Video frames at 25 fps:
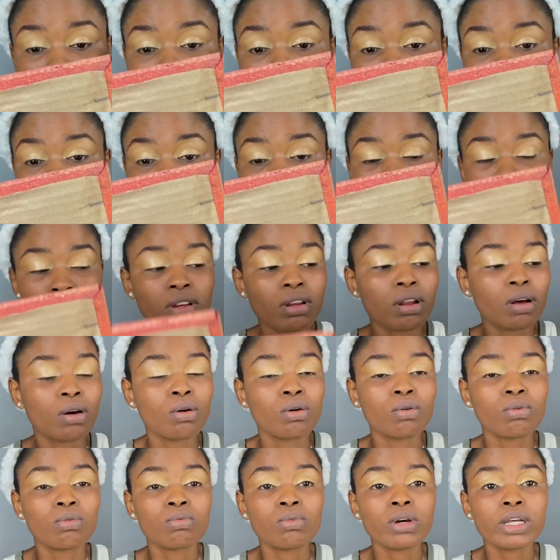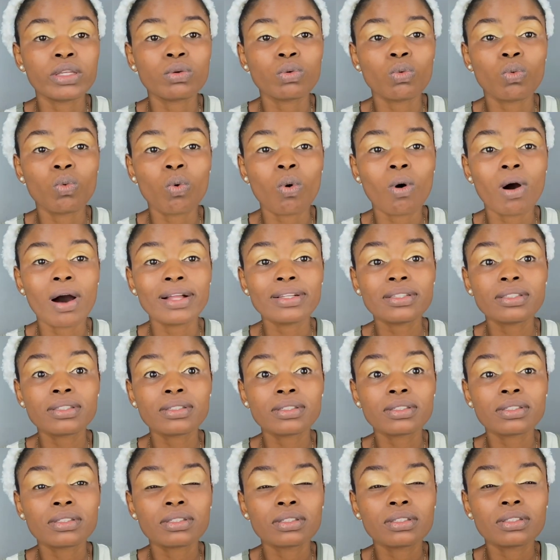using this for a lot. Wait, what
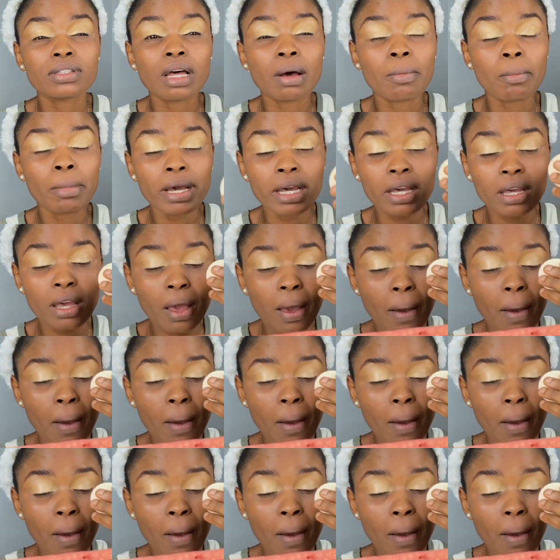am I?